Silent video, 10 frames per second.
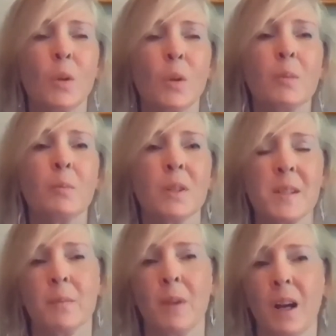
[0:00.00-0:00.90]
what
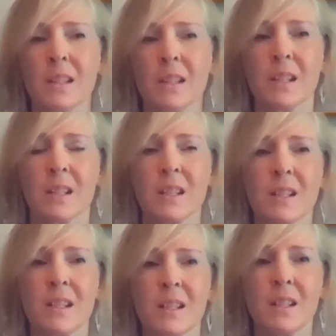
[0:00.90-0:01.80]
implicit bias
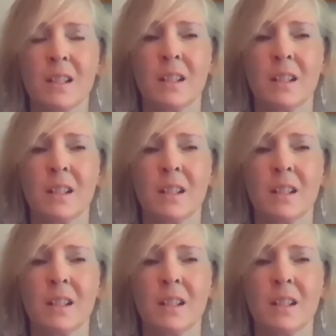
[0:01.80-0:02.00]
is